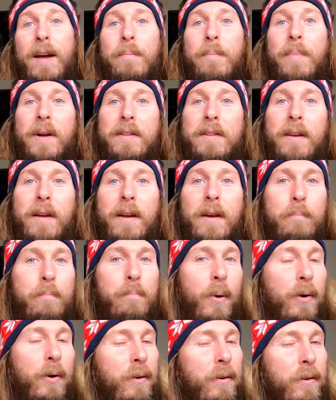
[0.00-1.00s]
But a
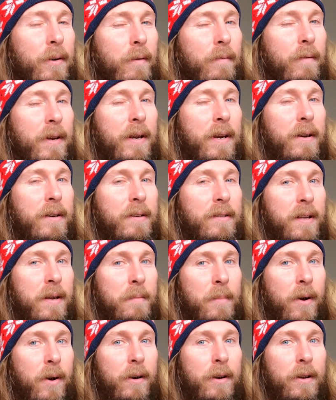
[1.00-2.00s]
bird overhears
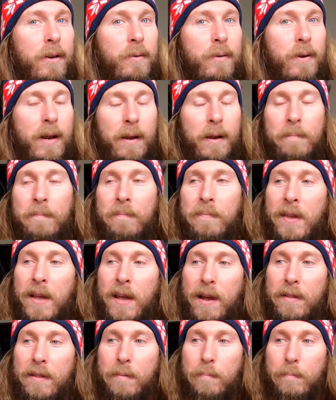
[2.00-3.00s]
them arguing,
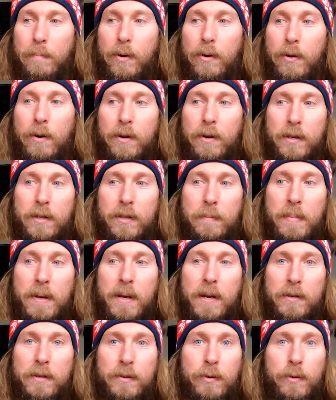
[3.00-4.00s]
and the bird
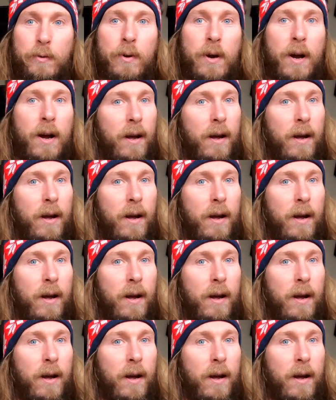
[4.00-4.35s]
speaks to